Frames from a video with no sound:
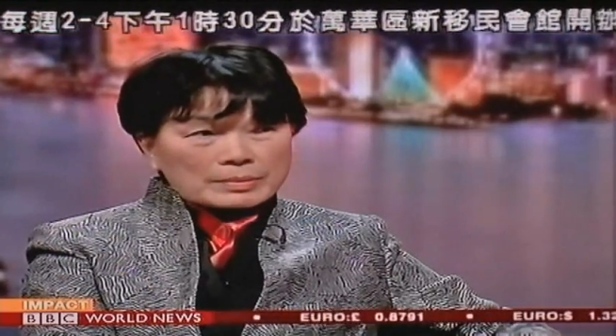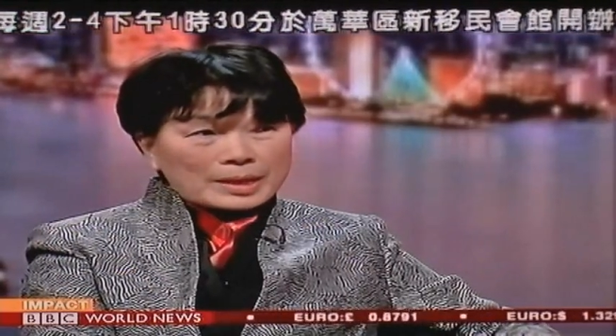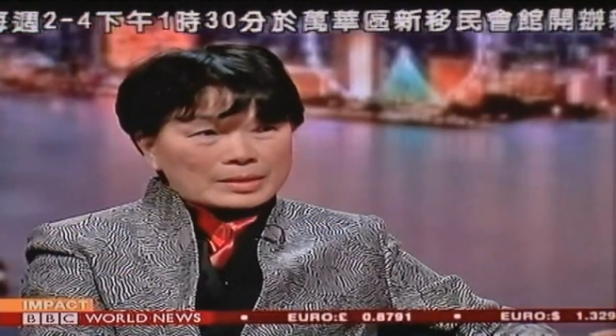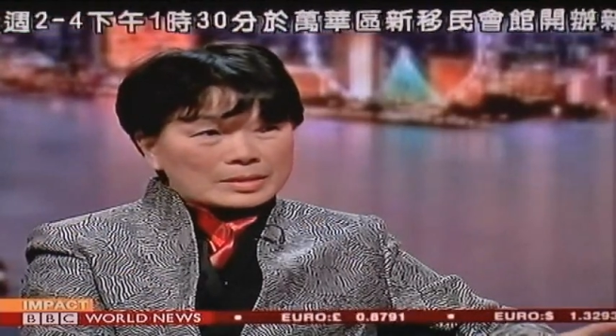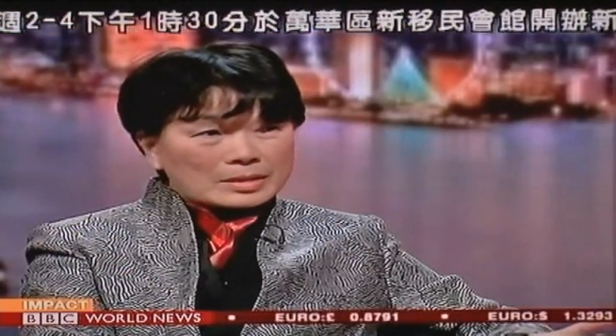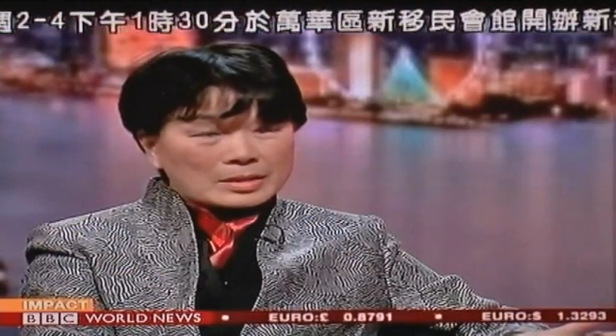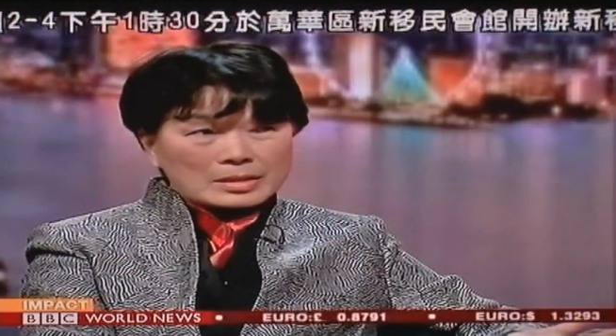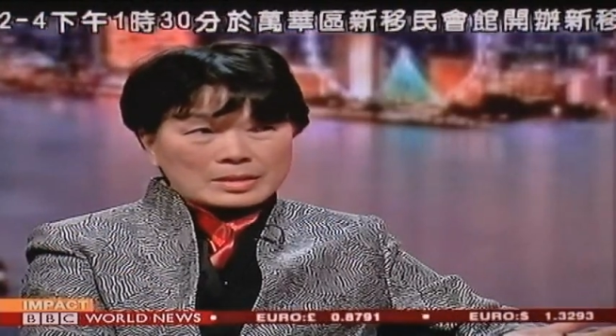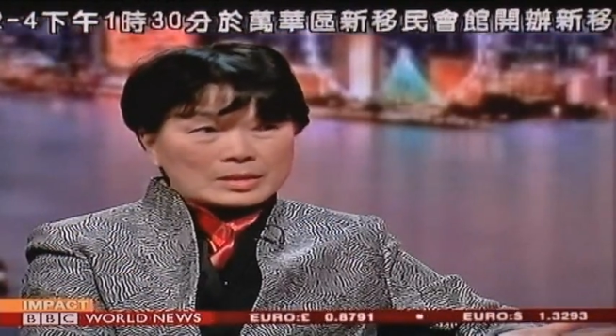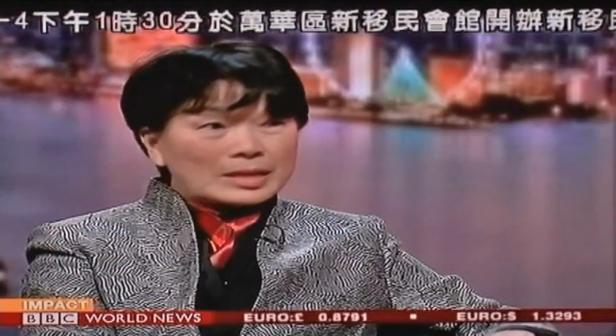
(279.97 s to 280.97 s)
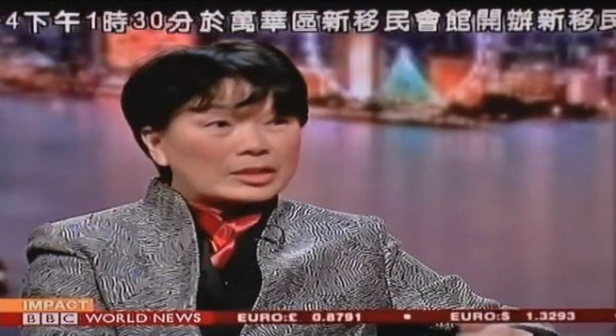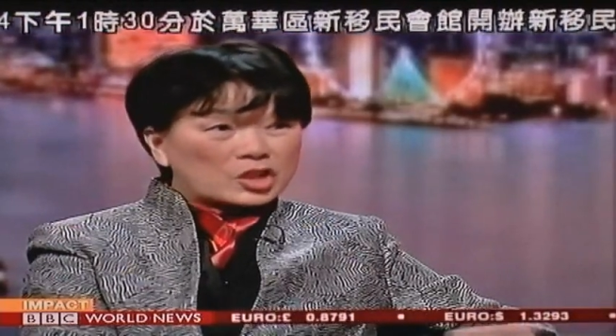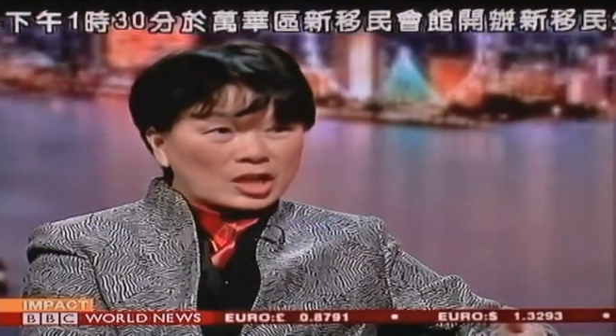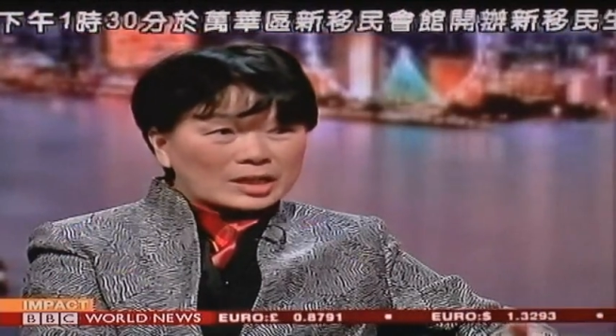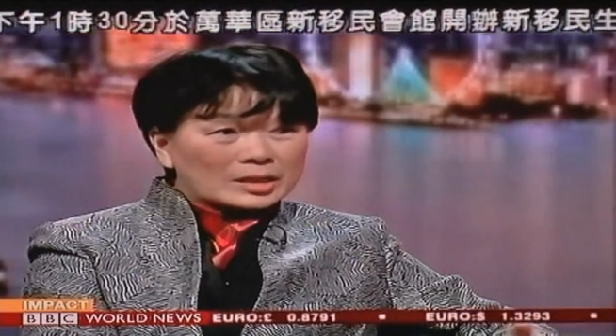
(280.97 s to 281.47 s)
the past 60 years that
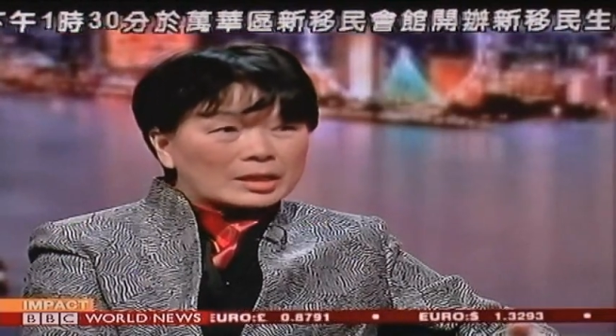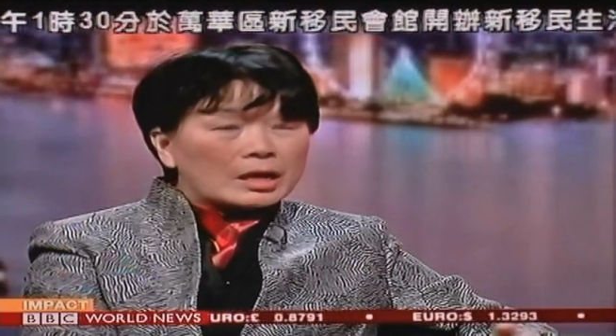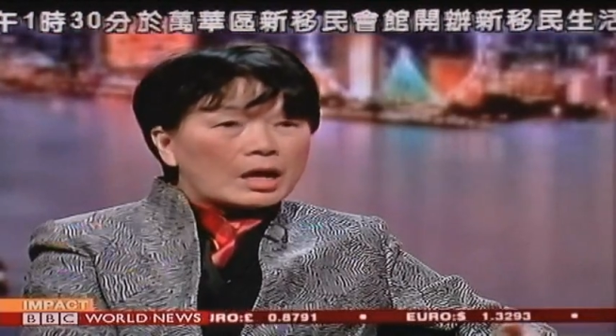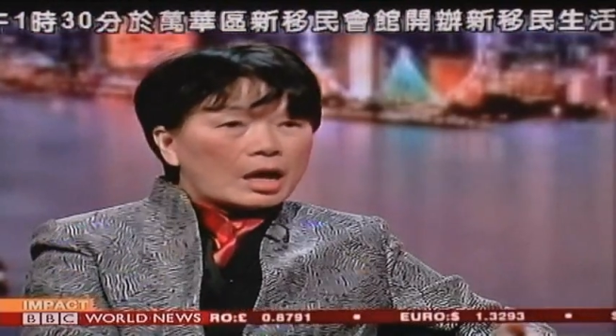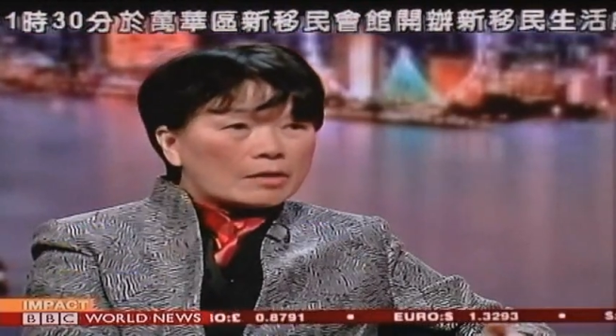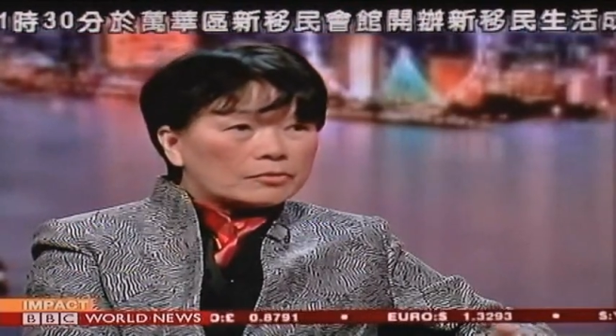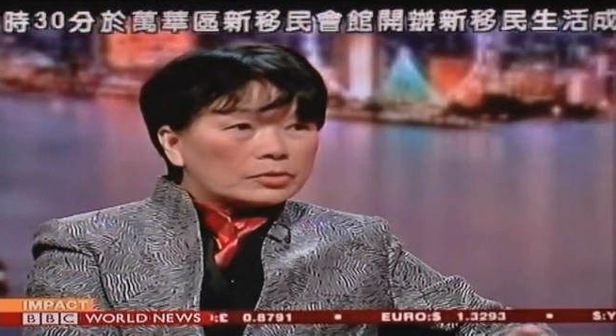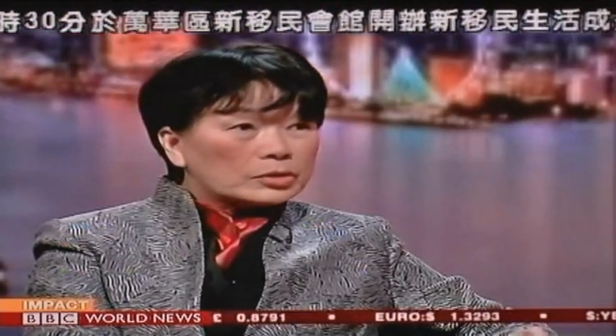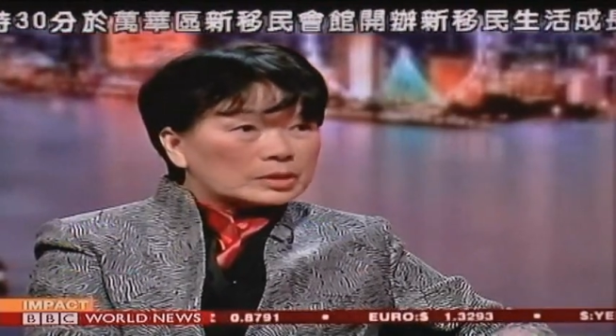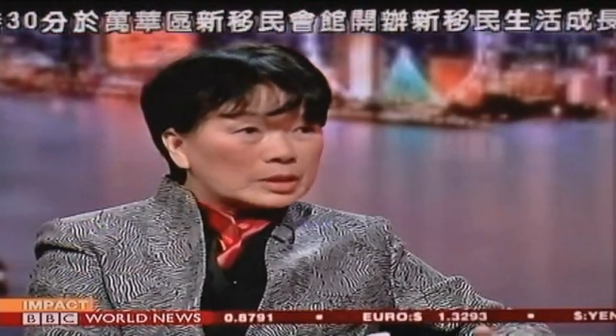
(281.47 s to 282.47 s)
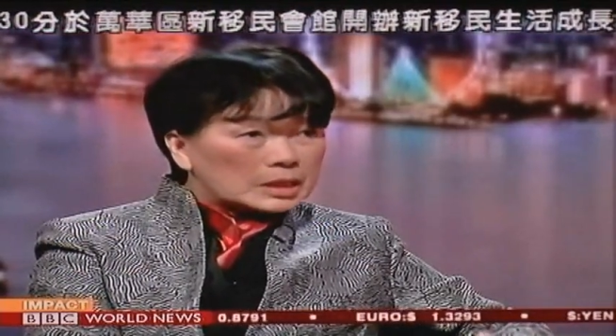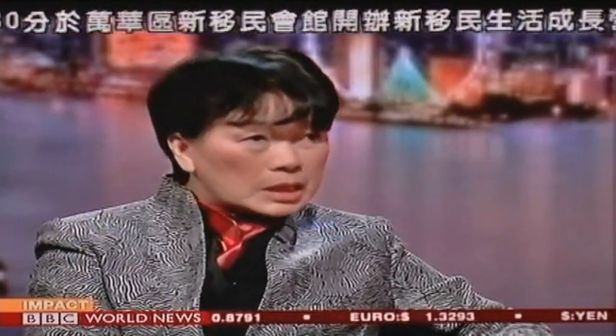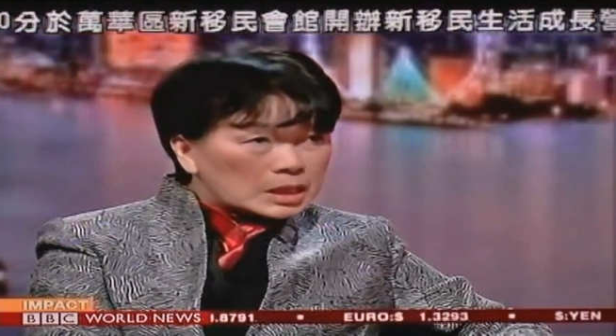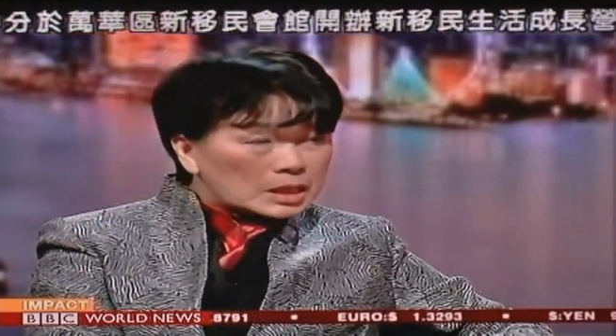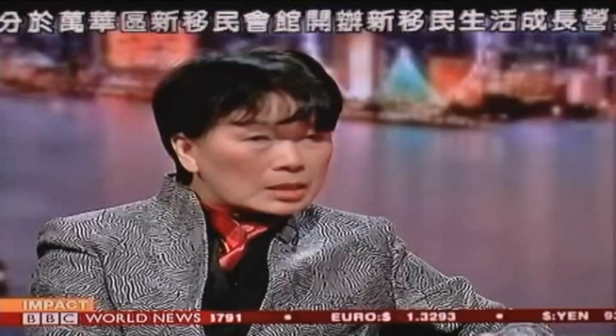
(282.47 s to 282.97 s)
China unfortunately
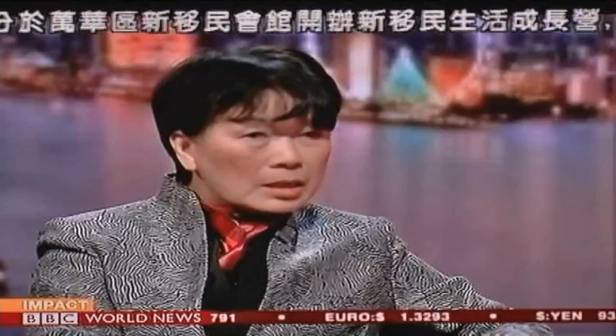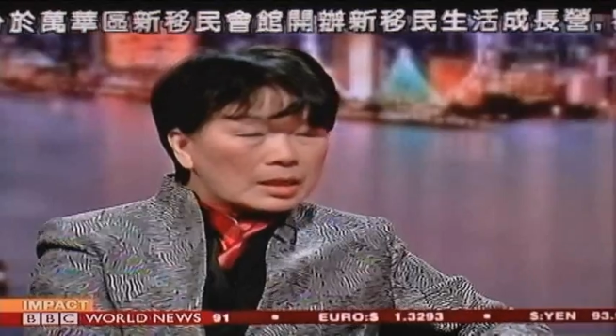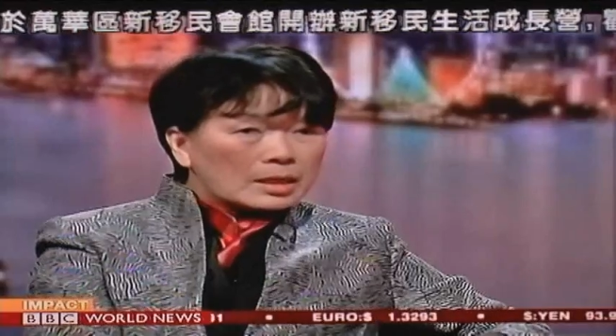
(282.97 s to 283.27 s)
did.